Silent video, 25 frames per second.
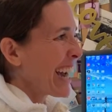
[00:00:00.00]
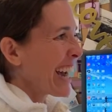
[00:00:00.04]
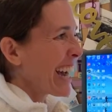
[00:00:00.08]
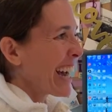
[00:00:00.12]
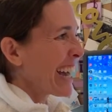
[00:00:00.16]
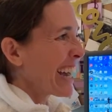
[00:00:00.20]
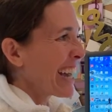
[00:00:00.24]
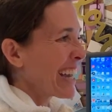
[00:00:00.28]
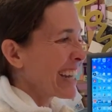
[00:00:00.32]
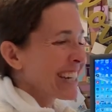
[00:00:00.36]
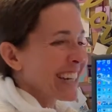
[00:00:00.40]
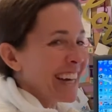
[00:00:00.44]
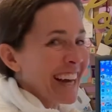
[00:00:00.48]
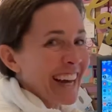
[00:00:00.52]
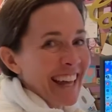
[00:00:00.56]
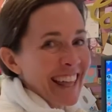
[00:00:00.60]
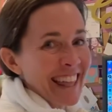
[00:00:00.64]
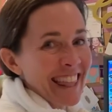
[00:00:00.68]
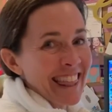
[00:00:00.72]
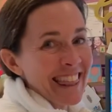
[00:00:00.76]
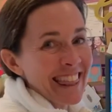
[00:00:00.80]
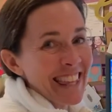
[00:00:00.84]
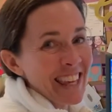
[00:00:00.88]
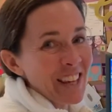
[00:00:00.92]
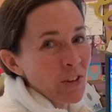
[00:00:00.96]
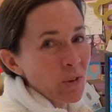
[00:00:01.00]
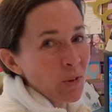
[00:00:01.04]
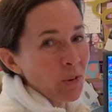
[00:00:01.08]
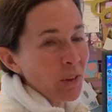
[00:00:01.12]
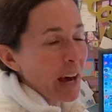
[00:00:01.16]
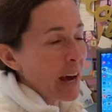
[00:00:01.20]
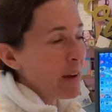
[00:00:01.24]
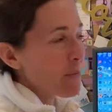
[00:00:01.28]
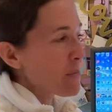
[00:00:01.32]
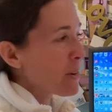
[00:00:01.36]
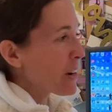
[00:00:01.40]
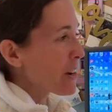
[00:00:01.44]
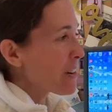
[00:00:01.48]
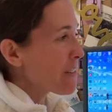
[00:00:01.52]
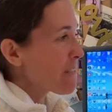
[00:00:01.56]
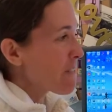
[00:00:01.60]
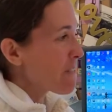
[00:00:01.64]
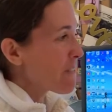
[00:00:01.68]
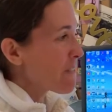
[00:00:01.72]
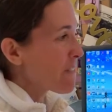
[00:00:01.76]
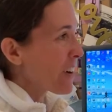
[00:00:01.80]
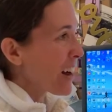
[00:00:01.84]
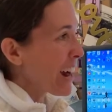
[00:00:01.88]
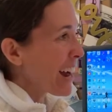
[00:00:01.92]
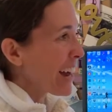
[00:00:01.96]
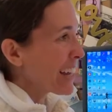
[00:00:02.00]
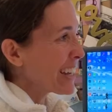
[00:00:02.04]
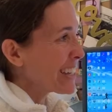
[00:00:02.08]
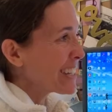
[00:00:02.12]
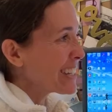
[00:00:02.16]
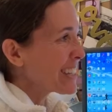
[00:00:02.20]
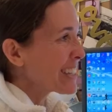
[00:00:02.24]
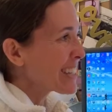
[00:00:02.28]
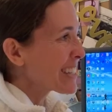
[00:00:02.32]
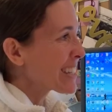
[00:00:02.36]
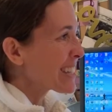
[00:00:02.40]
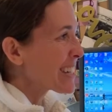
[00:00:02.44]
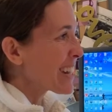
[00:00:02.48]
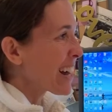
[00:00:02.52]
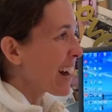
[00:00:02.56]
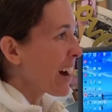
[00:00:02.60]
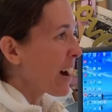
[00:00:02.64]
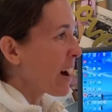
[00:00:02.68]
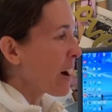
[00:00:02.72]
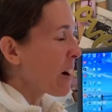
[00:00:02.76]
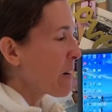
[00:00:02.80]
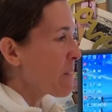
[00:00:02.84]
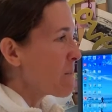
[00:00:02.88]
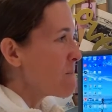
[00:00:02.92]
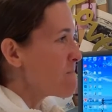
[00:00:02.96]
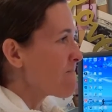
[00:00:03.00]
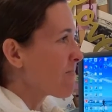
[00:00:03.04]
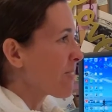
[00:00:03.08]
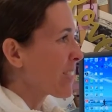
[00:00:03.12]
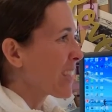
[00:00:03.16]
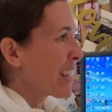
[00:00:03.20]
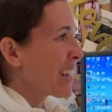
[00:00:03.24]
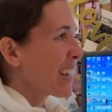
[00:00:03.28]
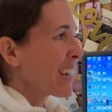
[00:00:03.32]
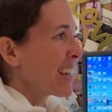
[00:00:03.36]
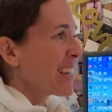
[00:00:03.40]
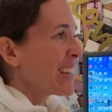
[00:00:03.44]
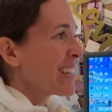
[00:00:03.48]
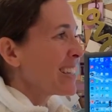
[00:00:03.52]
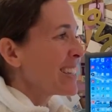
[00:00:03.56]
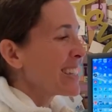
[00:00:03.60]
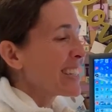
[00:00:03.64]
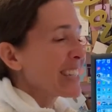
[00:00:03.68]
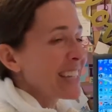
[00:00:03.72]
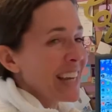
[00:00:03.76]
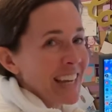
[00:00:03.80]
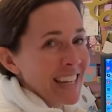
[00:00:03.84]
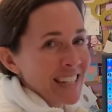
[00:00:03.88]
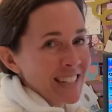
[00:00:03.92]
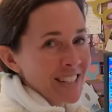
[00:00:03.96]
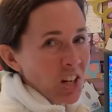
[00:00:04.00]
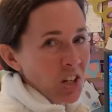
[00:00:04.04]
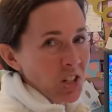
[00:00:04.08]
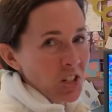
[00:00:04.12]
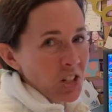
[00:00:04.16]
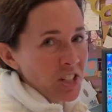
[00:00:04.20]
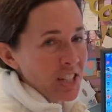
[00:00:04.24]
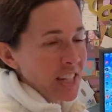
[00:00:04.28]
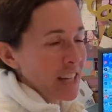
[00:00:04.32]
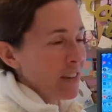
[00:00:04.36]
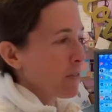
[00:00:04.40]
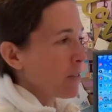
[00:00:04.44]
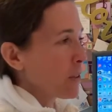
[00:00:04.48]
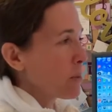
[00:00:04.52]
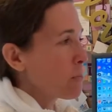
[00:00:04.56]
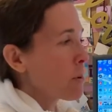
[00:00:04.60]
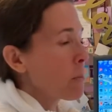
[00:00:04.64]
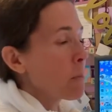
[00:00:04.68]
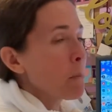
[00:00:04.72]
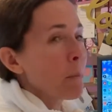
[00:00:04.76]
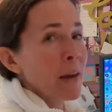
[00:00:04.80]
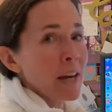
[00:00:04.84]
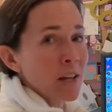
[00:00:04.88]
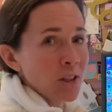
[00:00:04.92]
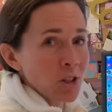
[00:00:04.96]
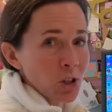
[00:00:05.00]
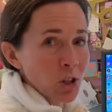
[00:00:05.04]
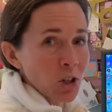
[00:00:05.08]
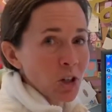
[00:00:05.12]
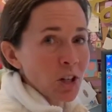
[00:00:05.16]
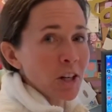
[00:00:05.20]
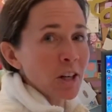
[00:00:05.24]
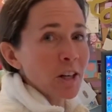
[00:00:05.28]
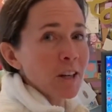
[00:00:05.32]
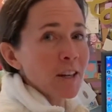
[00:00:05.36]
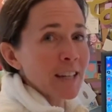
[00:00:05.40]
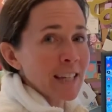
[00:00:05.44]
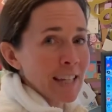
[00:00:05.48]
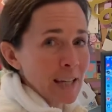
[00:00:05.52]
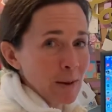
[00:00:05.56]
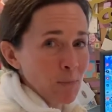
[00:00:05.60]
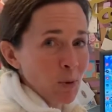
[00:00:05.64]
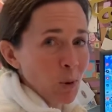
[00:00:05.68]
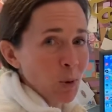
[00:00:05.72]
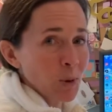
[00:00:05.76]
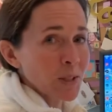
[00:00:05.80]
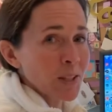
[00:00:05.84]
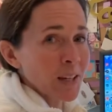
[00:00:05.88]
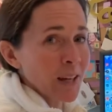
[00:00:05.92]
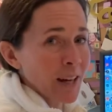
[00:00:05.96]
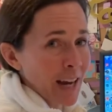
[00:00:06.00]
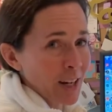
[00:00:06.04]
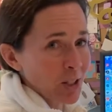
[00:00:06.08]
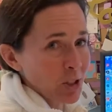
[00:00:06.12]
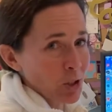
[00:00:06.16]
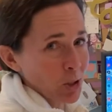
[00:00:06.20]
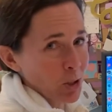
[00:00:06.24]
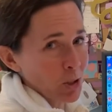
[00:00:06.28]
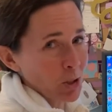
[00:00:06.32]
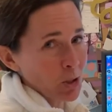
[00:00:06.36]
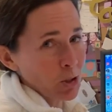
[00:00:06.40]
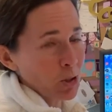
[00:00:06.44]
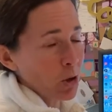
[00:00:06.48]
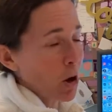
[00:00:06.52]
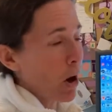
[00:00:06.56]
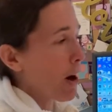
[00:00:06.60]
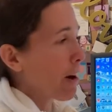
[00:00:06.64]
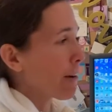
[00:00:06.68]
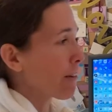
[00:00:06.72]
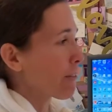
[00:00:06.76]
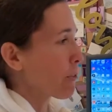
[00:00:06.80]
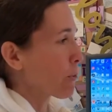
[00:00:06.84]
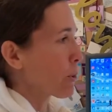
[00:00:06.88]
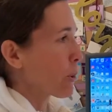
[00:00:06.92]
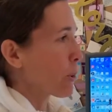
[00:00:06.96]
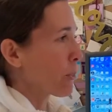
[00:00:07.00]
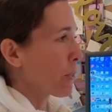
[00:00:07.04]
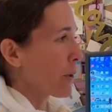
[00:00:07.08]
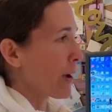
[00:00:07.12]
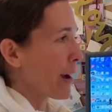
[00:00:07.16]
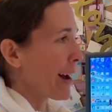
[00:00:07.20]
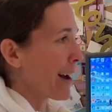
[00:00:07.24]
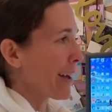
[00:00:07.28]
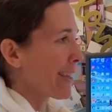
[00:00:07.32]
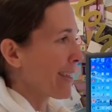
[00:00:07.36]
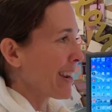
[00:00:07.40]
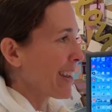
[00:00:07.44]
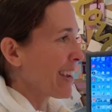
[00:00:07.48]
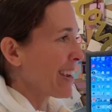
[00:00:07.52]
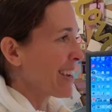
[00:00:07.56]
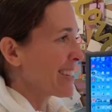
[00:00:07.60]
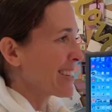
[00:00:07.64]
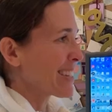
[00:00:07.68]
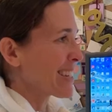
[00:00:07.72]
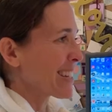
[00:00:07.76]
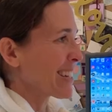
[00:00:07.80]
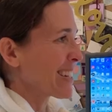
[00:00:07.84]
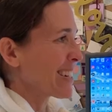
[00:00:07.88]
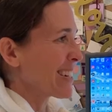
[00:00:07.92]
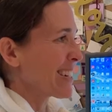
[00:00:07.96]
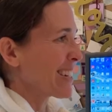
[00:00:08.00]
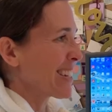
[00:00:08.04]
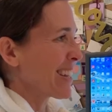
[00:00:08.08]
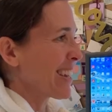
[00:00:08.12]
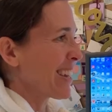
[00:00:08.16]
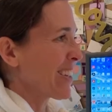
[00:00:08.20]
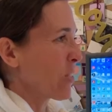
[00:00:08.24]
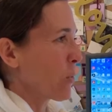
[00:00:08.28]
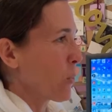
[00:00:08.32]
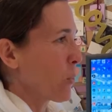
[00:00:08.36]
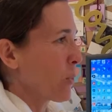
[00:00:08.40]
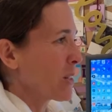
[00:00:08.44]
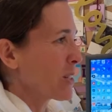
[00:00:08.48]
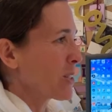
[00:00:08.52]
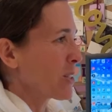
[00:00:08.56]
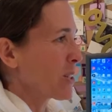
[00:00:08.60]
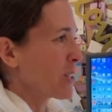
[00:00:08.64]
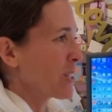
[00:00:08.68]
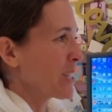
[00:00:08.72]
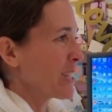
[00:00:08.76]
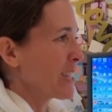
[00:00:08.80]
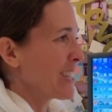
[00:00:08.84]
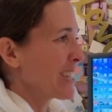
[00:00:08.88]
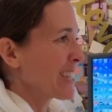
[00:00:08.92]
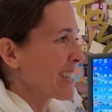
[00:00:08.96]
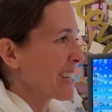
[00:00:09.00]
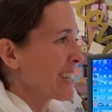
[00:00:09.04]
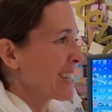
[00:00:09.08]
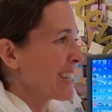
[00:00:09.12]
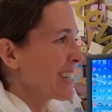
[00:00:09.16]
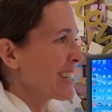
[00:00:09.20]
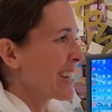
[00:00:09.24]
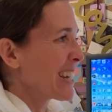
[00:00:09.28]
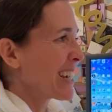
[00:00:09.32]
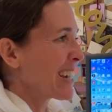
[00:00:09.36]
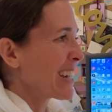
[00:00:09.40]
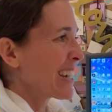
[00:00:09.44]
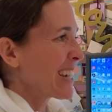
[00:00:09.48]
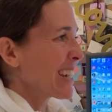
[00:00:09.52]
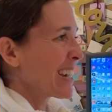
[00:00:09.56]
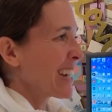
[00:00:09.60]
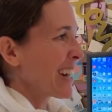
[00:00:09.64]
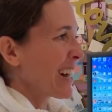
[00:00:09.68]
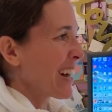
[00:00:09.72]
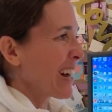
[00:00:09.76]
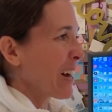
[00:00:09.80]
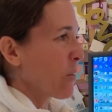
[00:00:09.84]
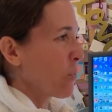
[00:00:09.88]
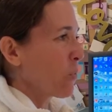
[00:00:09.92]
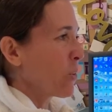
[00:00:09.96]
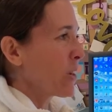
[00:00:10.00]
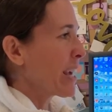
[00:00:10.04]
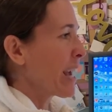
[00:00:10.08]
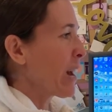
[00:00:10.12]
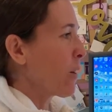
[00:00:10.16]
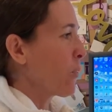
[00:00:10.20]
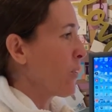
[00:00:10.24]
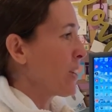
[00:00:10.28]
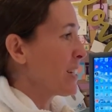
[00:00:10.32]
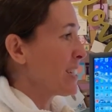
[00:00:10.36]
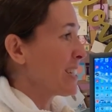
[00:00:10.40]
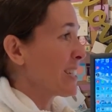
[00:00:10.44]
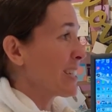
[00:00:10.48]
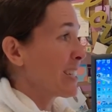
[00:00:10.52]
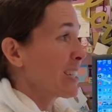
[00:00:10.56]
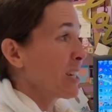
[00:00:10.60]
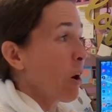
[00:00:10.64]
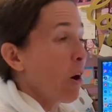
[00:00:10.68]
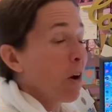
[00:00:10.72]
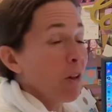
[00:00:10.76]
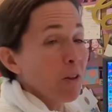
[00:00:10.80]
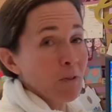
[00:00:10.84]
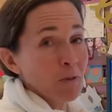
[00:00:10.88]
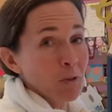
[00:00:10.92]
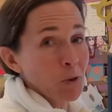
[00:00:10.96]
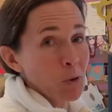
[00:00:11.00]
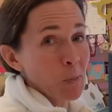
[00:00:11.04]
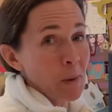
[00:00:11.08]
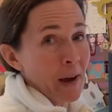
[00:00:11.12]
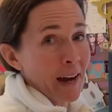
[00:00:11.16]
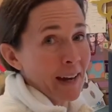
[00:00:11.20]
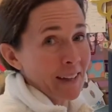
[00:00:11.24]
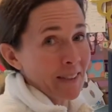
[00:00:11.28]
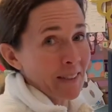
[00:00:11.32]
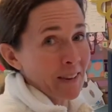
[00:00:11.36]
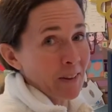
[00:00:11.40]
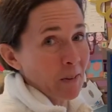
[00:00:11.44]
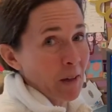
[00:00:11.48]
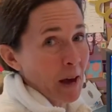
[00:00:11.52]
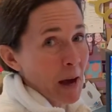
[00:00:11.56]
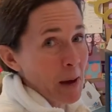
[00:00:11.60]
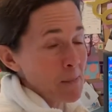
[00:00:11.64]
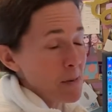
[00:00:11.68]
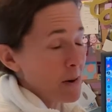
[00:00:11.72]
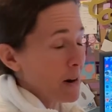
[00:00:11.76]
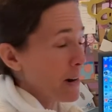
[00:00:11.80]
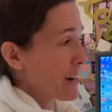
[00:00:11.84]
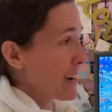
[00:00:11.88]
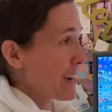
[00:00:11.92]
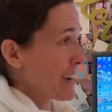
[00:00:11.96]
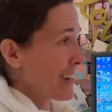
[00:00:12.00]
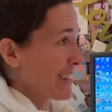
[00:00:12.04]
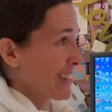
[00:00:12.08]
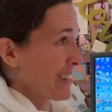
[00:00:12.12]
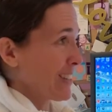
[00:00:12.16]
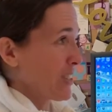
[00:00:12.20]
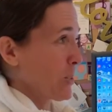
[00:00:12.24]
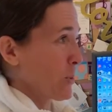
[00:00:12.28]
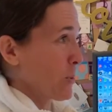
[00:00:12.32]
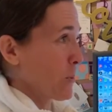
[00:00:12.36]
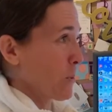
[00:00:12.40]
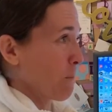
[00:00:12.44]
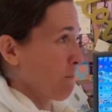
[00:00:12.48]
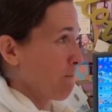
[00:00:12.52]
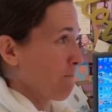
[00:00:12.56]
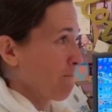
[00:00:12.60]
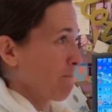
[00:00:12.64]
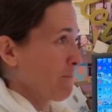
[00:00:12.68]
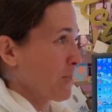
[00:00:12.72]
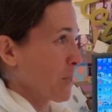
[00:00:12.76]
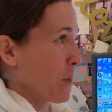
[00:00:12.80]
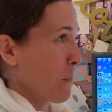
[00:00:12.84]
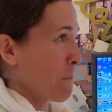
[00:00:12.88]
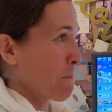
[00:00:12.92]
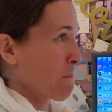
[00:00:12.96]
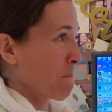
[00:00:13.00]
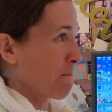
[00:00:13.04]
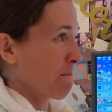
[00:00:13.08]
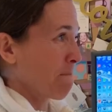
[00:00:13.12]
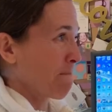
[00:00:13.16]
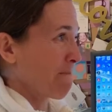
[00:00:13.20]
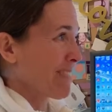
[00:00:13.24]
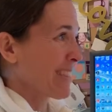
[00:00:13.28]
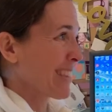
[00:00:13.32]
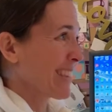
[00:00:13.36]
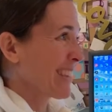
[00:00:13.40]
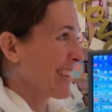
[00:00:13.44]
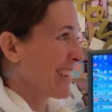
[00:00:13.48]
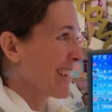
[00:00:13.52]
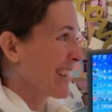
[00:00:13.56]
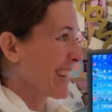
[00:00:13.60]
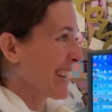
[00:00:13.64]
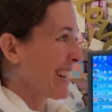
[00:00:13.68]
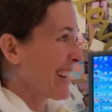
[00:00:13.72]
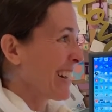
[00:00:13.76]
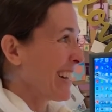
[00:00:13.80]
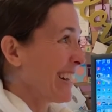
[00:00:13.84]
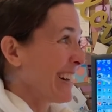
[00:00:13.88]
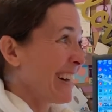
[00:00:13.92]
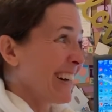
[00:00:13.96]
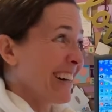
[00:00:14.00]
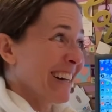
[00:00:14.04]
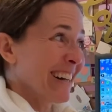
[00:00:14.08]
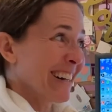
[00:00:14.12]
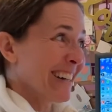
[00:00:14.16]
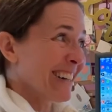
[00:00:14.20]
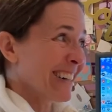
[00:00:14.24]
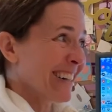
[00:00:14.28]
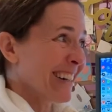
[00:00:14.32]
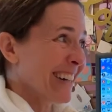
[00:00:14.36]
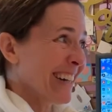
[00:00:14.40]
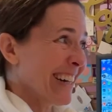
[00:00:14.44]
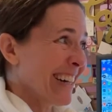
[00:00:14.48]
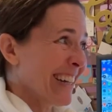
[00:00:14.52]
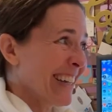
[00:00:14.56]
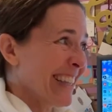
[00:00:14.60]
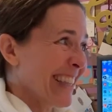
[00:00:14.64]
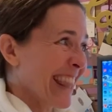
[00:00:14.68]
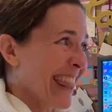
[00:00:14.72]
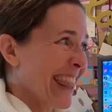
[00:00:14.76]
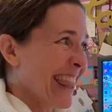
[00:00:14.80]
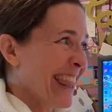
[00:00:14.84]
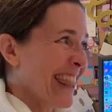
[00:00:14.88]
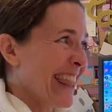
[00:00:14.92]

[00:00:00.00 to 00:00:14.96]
And thank you, library friends. Stay in touch safely, but make sure to keep those connections strong throughout the holidays and the winter season. we can't wait to see all of you back in the library too. So, all right.